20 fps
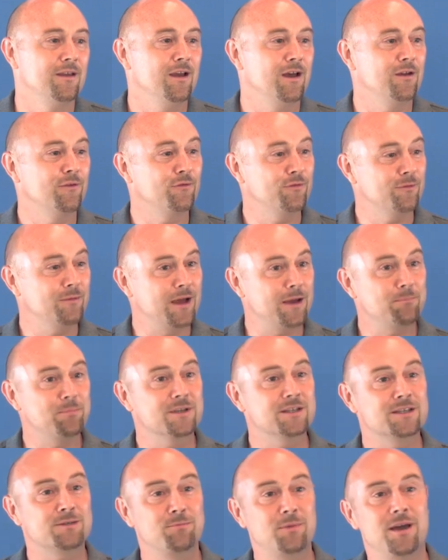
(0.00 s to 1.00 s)
And from that
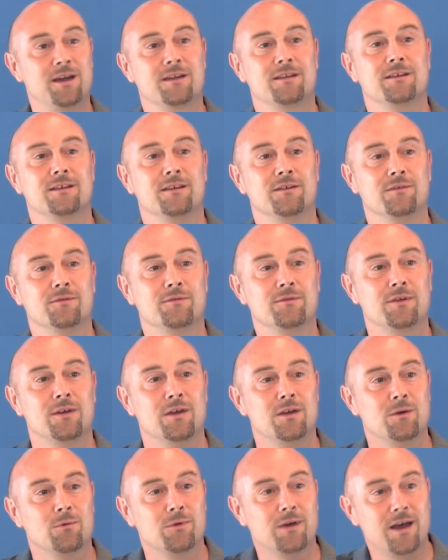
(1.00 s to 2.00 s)
perspective,
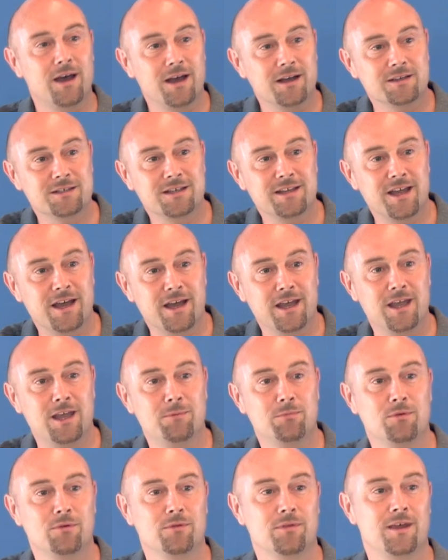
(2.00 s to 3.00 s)
we're actually
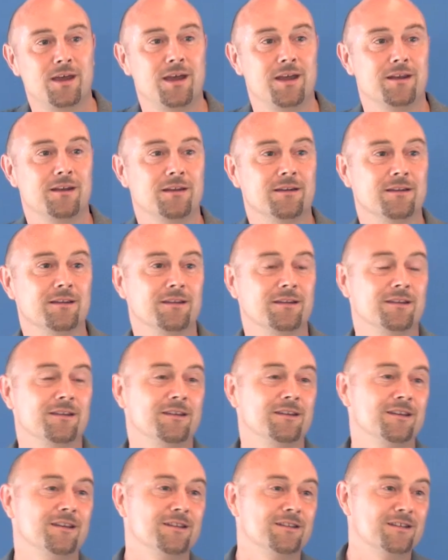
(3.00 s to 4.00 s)
able then
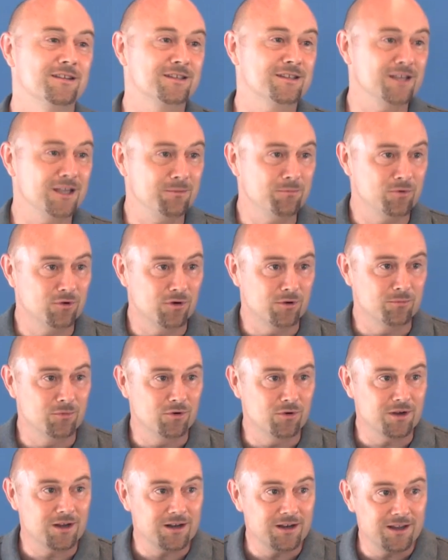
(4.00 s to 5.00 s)
to see more and
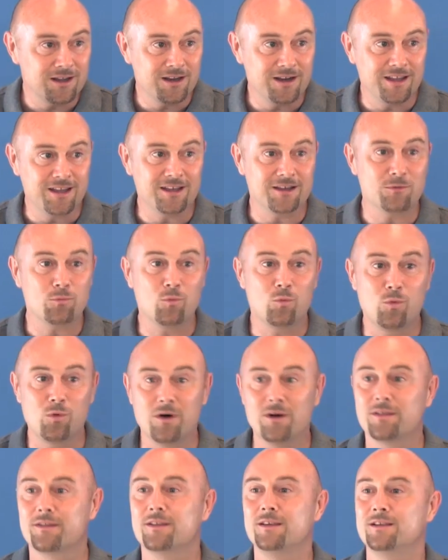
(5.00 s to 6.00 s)
more clearly
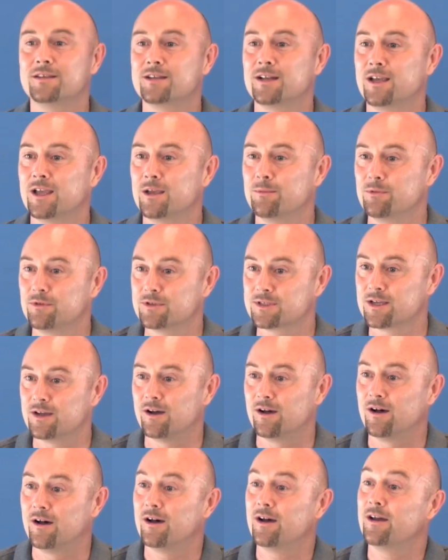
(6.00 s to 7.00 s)
what these labels
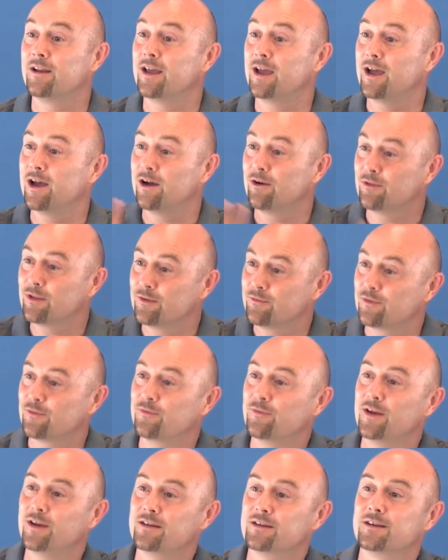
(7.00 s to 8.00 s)
are and how they've
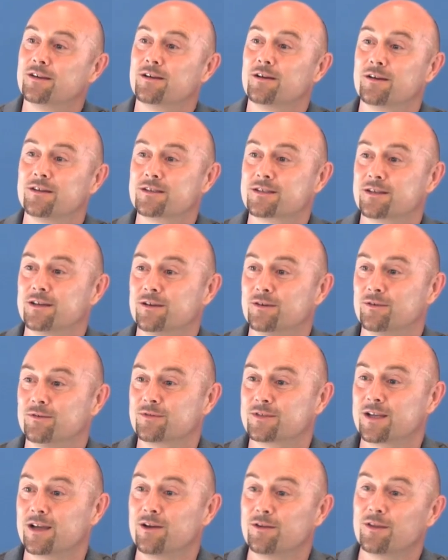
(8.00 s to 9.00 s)
affected
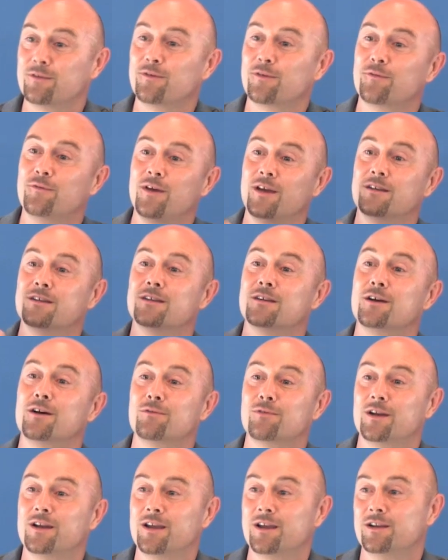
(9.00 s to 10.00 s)
ourselves, how they've affected
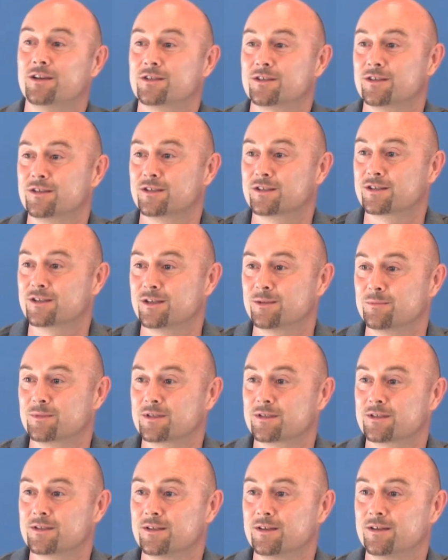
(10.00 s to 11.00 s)
our
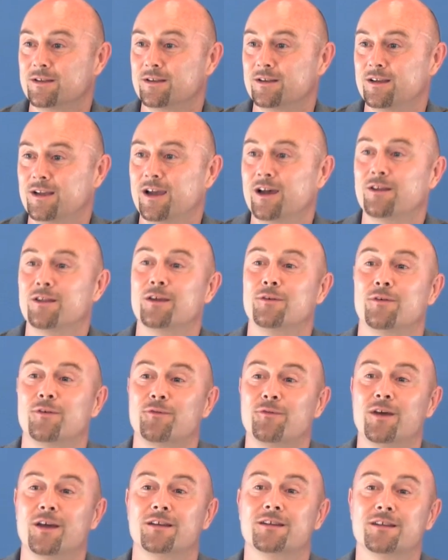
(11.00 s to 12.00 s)
relationships, how they've
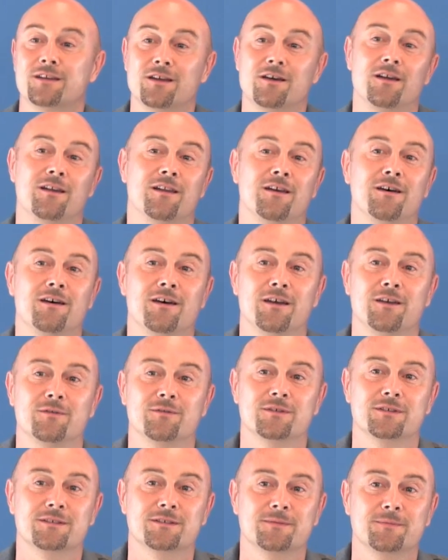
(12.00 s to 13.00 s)
affected our
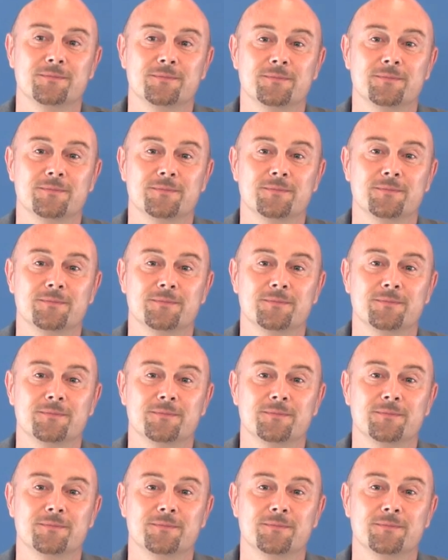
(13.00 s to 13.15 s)
lives.